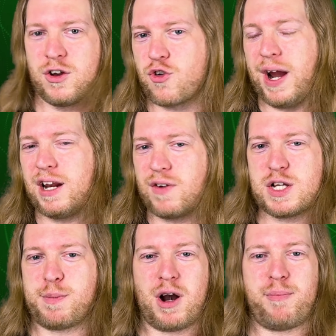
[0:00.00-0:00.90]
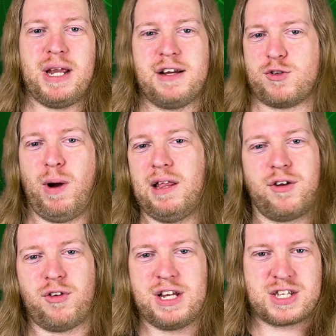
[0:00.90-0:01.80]
Dragon of Icespire Peak is quite
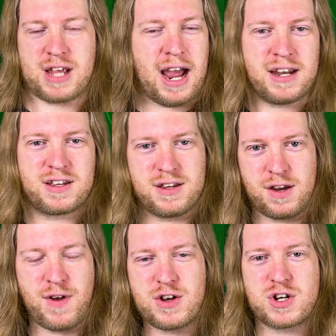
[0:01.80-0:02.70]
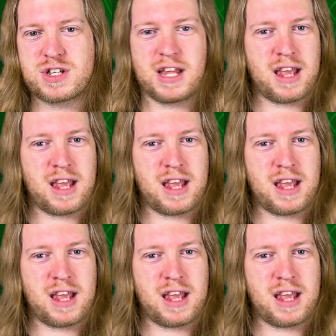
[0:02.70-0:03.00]
literally side adventures of the